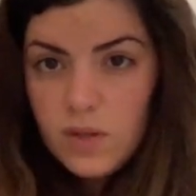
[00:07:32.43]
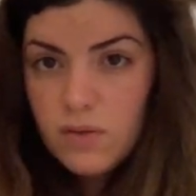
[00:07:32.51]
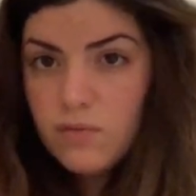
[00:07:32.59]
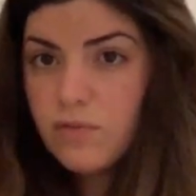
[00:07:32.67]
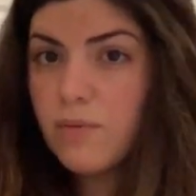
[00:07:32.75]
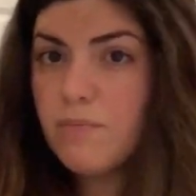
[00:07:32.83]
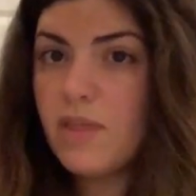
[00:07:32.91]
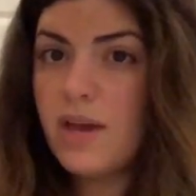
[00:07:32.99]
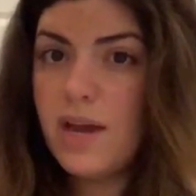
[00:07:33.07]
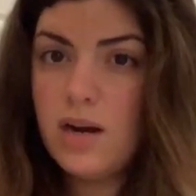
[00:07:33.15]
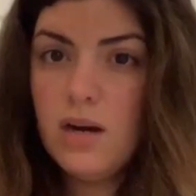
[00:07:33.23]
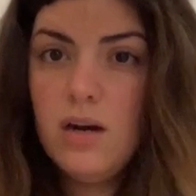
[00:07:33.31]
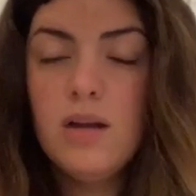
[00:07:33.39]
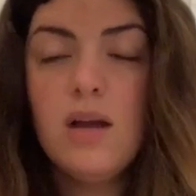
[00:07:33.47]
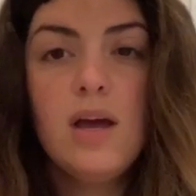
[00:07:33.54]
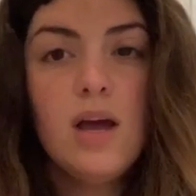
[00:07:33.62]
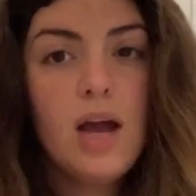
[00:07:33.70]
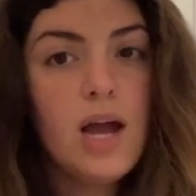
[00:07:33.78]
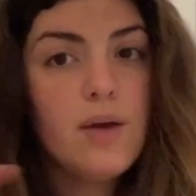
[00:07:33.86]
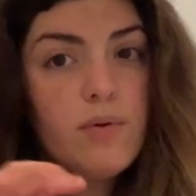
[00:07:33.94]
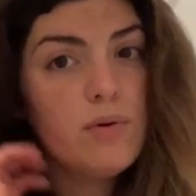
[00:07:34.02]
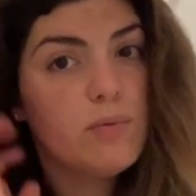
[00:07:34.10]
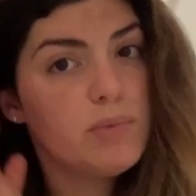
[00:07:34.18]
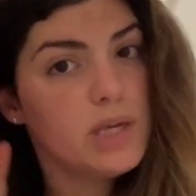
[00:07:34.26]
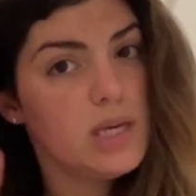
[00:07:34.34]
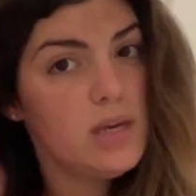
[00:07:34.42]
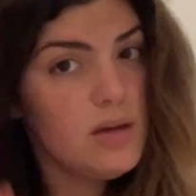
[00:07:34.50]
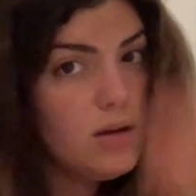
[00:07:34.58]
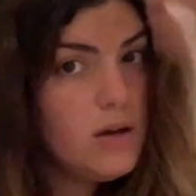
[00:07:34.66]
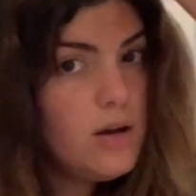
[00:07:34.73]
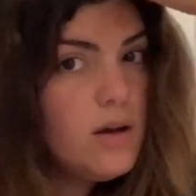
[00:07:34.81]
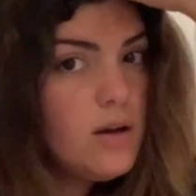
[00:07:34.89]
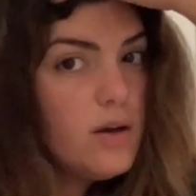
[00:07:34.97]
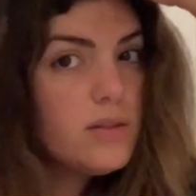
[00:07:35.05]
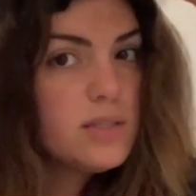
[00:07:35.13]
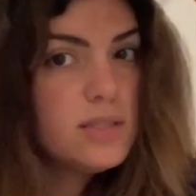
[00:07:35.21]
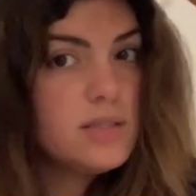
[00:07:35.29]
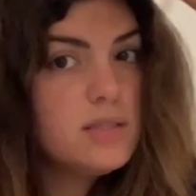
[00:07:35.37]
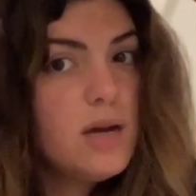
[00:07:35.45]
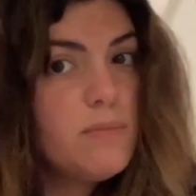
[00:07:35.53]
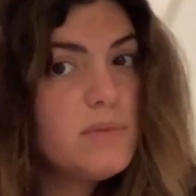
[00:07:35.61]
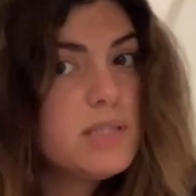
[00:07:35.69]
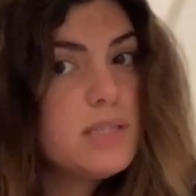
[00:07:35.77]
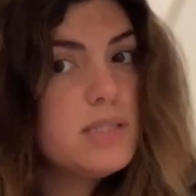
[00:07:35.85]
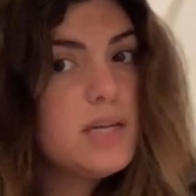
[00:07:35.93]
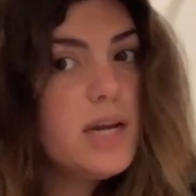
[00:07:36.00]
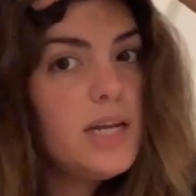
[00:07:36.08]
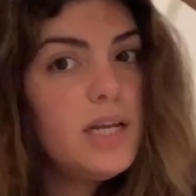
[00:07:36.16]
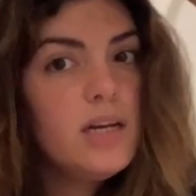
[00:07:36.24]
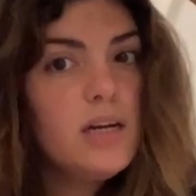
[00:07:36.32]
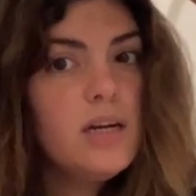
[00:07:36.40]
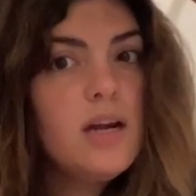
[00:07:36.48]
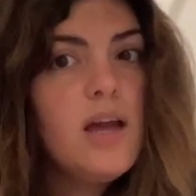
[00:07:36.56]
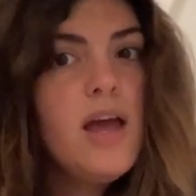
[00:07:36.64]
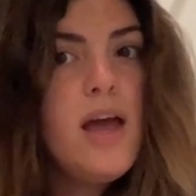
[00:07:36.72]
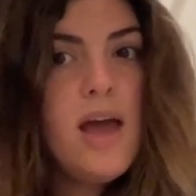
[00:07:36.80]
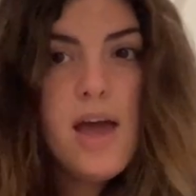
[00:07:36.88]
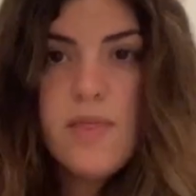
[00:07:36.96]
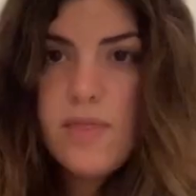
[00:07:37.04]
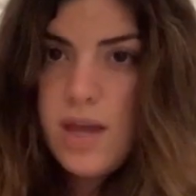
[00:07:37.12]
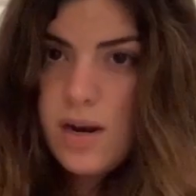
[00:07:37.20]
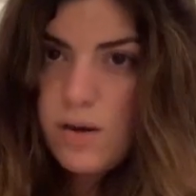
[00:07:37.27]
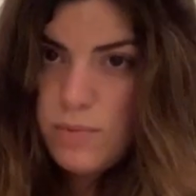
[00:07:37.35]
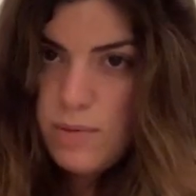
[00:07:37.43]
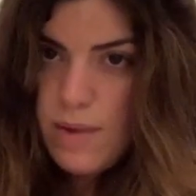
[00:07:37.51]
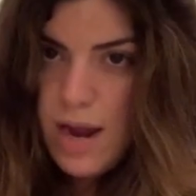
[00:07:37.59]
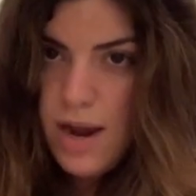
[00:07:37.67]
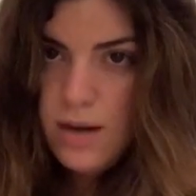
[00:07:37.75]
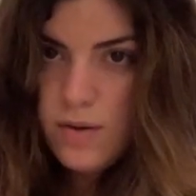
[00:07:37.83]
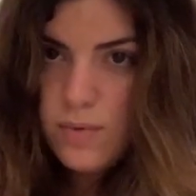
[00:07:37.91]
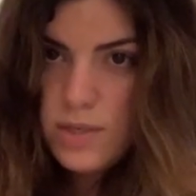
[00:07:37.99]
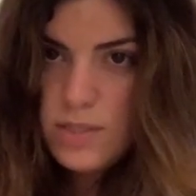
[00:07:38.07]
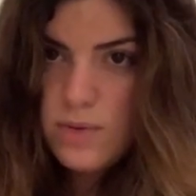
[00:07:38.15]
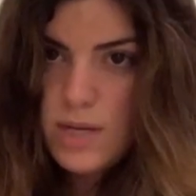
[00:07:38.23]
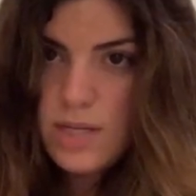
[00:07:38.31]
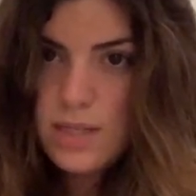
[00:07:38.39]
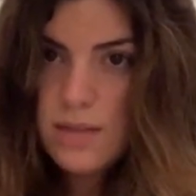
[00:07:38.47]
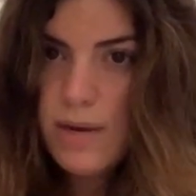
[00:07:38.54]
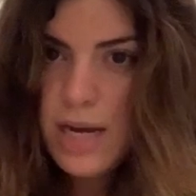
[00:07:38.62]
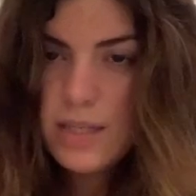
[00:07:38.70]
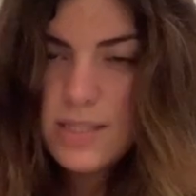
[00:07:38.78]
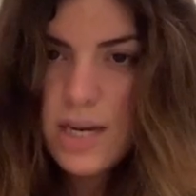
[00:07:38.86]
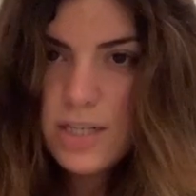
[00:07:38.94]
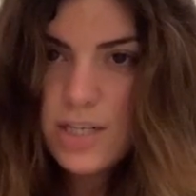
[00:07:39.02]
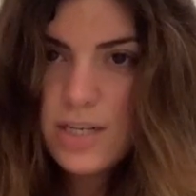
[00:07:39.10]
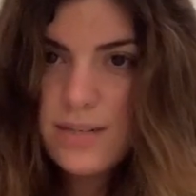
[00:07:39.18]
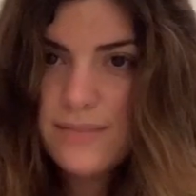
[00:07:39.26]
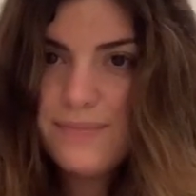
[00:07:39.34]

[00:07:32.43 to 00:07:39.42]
From there, I would repeat on this opposite side here, and then I'll be back once we get to the back section.